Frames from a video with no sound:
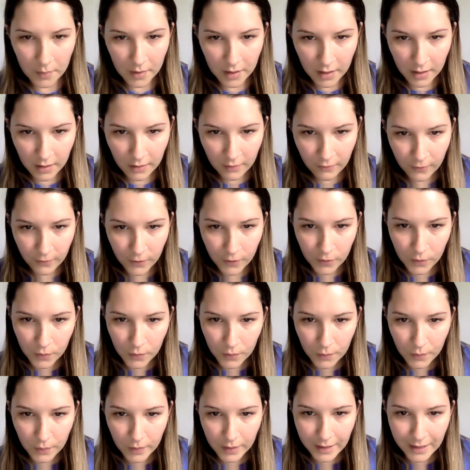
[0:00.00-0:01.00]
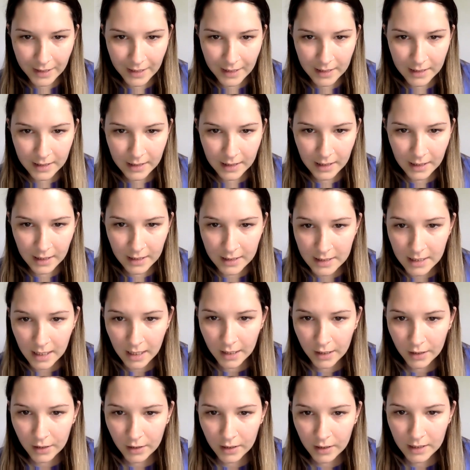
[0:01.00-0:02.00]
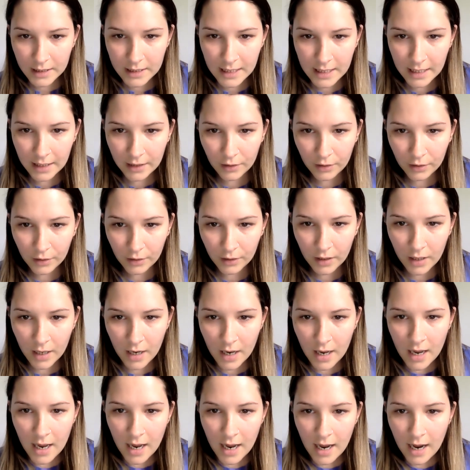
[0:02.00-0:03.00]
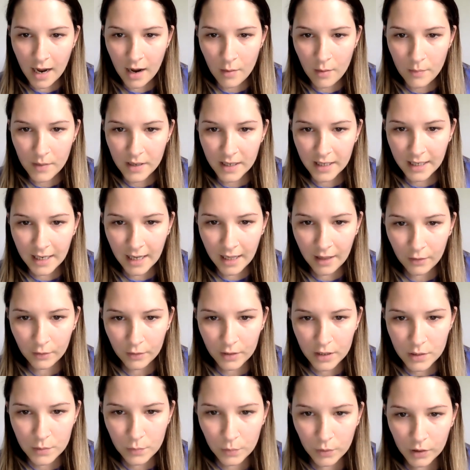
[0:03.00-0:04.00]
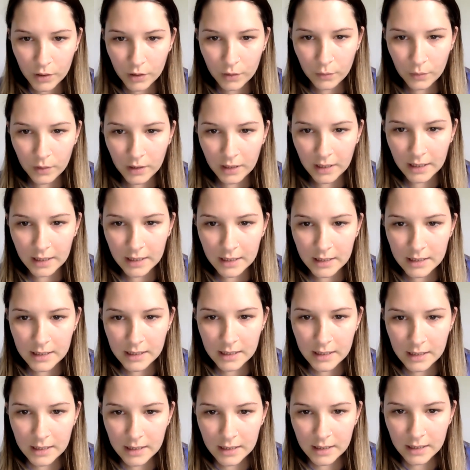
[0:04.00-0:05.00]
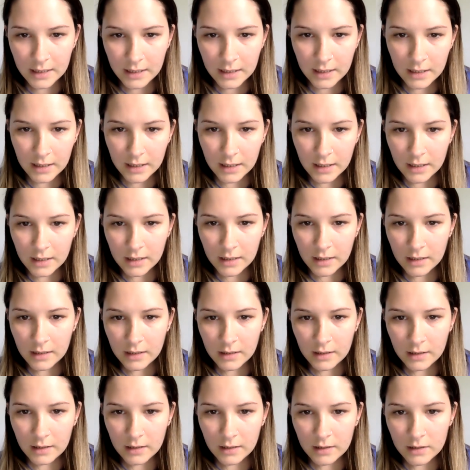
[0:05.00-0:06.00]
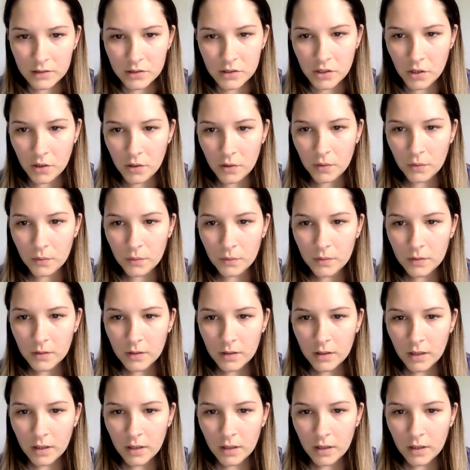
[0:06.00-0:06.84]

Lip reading: if you eat the entire container, how many calories will you eat? So